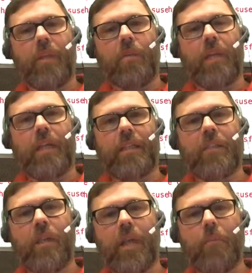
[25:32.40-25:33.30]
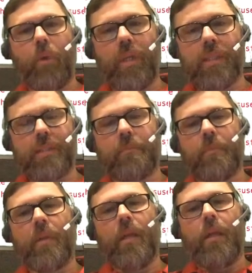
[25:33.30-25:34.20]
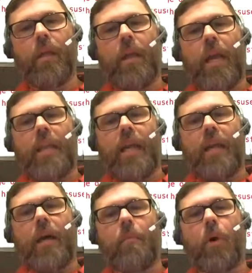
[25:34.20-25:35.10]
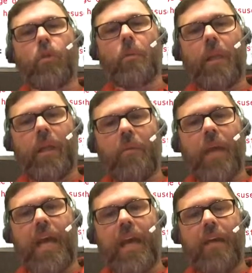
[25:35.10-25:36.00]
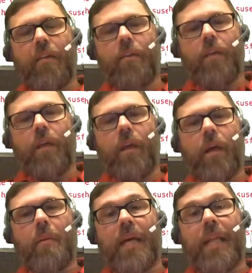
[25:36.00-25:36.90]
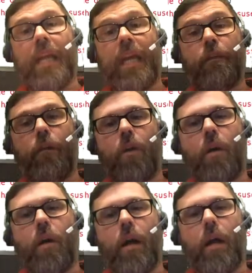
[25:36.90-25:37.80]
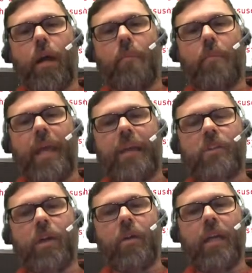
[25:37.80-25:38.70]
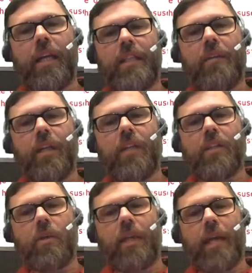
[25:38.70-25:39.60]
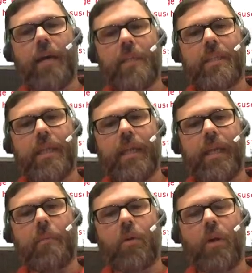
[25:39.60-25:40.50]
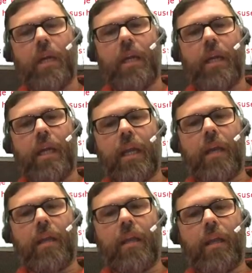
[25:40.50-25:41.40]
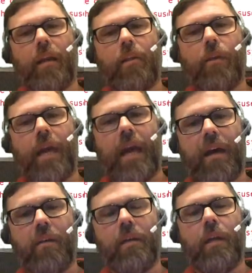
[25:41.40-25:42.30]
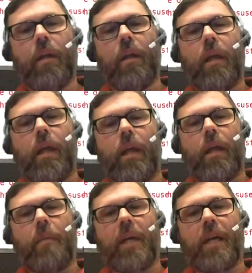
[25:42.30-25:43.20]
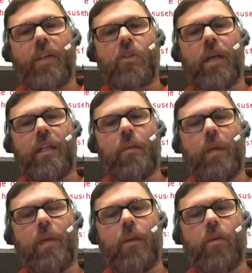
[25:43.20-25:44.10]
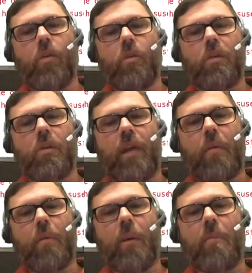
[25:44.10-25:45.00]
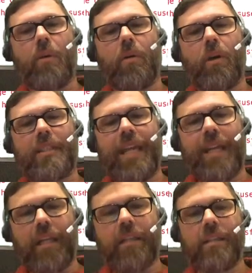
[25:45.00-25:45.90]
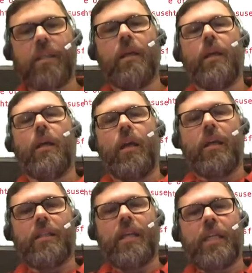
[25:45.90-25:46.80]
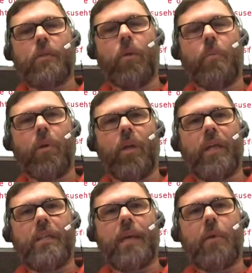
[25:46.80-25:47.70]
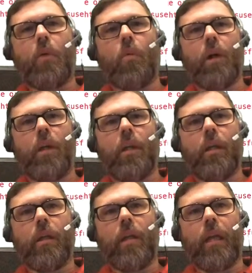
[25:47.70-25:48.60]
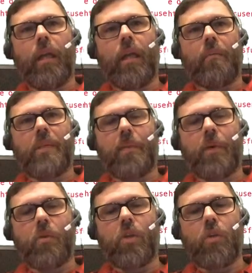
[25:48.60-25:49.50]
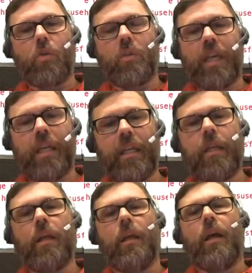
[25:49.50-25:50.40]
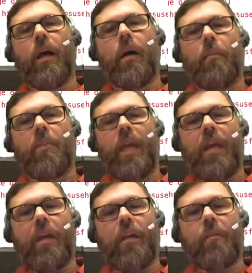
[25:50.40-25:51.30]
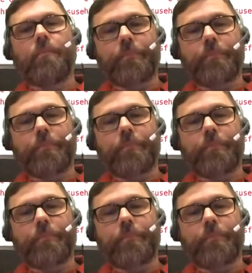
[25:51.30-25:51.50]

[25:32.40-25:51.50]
connecting to the endpoints. And then ultimately, we have a need for external connectivity. So in the common tenant, I'm creating a layer 3 out and a contract that we can use so that when we build our tenants, in this case, we're building demo 1 and demo 2 tenant, then